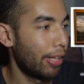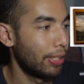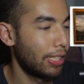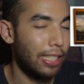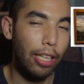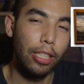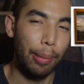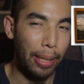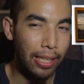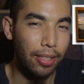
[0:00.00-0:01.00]
that was like
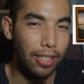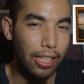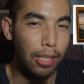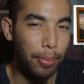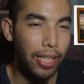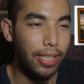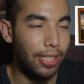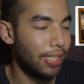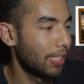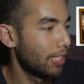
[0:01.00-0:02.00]
my clickbait
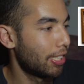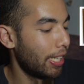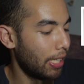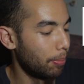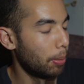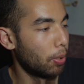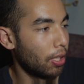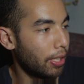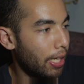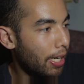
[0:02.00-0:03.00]
to try and get people to
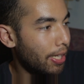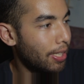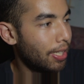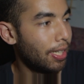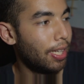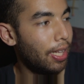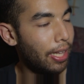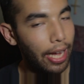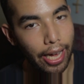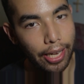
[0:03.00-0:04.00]
look at it.
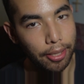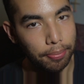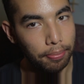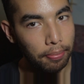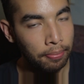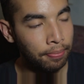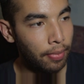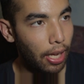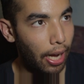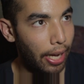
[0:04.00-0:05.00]

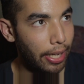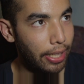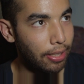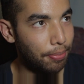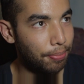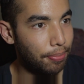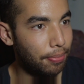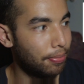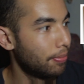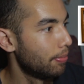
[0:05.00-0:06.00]
I
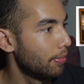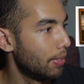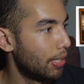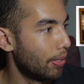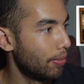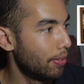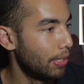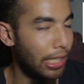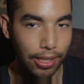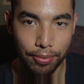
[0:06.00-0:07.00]
don't
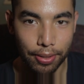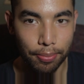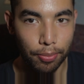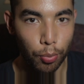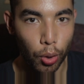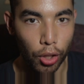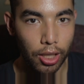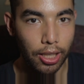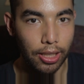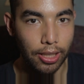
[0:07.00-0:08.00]
know if it worked
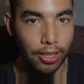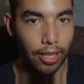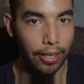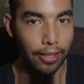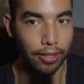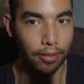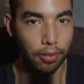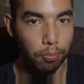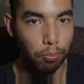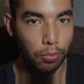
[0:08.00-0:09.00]
because I didn't
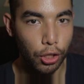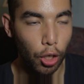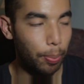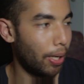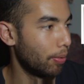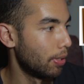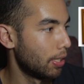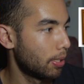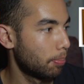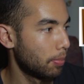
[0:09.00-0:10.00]
scope out
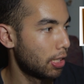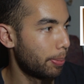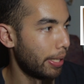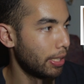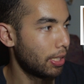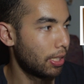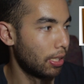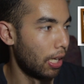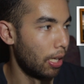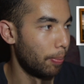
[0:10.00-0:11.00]
this space,
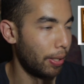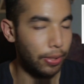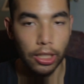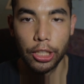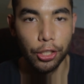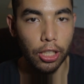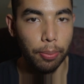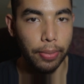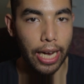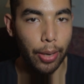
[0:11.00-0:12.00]
but it was in the
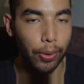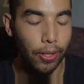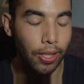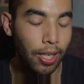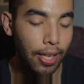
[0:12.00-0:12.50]
UW Tower,